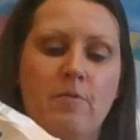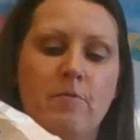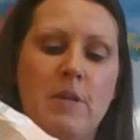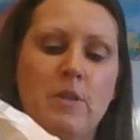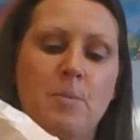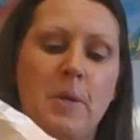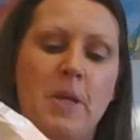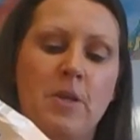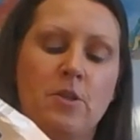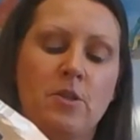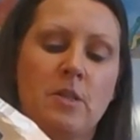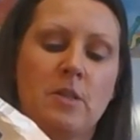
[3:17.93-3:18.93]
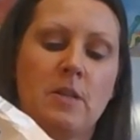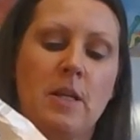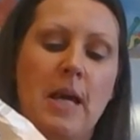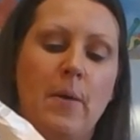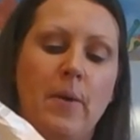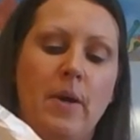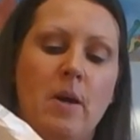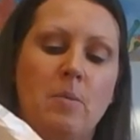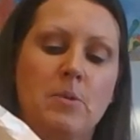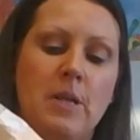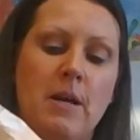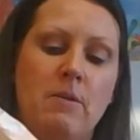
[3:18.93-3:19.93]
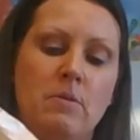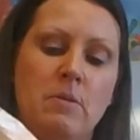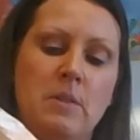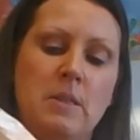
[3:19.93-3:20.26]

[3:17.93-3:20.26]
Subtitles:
recipe just to see how it comes out.